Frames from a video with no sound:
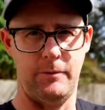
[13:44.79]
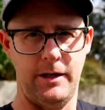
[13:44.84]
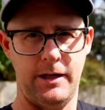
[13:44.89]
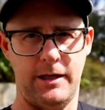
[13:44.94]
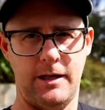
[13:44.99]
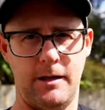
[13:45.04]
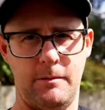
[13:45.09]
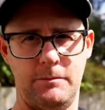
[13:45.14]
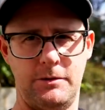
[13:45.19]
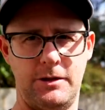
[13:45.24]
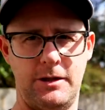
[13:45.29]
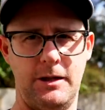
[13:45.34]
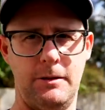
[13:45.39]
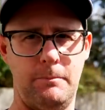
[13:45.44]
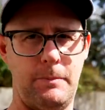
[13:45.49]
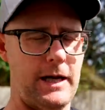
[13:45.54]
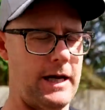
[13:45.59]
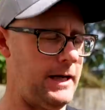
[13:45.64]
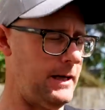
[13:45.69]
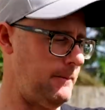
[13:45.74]
when it comes to the
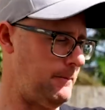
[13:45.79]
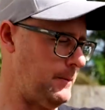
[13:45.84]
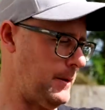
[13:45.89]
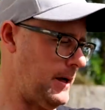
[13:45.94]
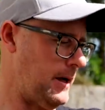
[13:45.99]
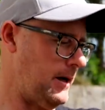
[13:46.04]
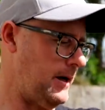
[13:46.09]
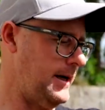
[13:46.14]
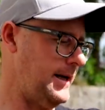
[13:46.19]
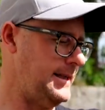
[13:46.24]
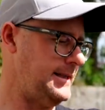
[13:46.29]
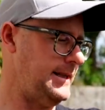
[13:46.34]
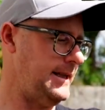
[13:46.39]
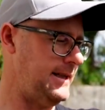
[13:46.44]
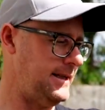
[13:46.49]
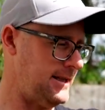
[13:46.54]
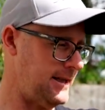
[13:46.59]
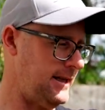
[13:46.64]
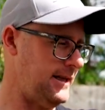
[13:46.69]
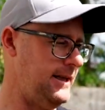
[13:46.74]
banning part is
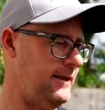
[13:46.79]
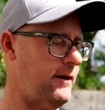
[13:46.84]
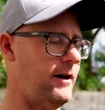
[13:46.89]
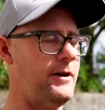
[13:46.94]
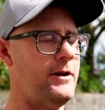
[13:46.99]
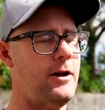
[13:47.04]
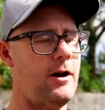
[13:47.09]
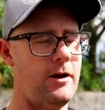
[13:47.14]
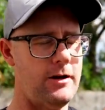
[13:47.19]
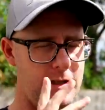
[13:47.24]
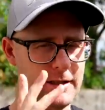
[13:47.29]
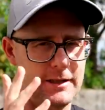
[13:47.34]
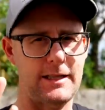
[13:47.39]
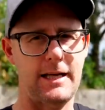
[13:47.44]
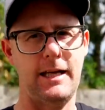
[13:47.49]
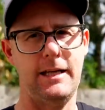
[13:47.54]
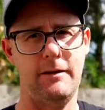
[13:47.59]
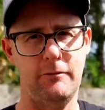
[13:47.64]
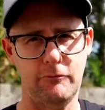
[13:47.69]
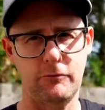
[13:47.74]
it. I
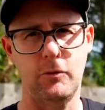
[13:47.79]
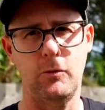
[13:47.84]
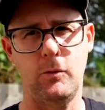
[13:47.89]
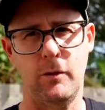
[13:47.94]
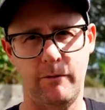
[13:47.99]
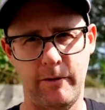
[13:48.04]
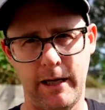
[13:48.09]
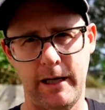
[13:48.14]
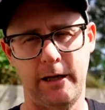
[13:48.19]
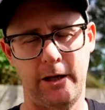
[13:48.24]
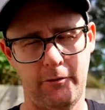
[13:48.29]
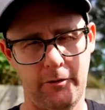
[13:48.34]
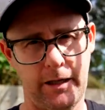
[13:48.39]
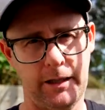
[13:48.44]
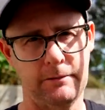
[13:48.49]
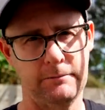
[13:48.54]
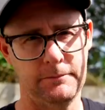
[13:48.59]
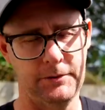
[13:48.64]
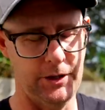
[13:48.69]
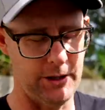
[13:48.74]
understand the rule of anchoring.